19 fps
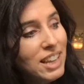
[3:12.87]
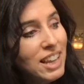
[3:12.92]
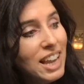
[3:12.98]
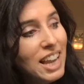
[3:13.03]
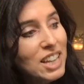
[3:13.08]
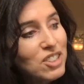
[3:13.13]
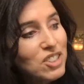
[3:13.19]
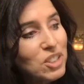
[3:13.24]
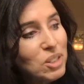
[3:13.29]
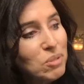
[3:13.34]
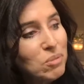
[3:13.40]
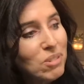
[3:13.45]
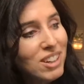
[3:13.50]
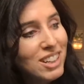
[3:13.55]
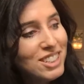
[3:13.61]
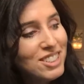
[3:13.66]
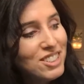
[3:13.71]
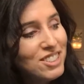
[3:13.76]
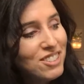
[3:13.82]
As she
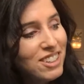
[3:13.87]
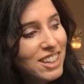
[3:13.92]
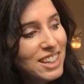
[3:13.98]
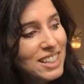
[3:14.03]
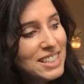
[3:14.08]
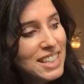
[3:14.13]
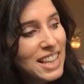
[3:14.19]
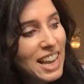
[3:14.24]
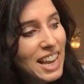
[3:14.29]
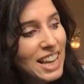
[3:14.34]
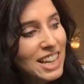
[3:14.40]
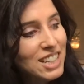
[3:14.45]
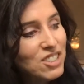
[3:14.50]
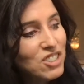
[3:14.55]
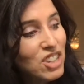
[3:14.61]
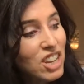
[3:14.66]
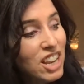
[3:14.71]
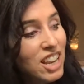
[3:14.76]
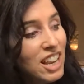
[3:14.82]
watched her eggs hatch,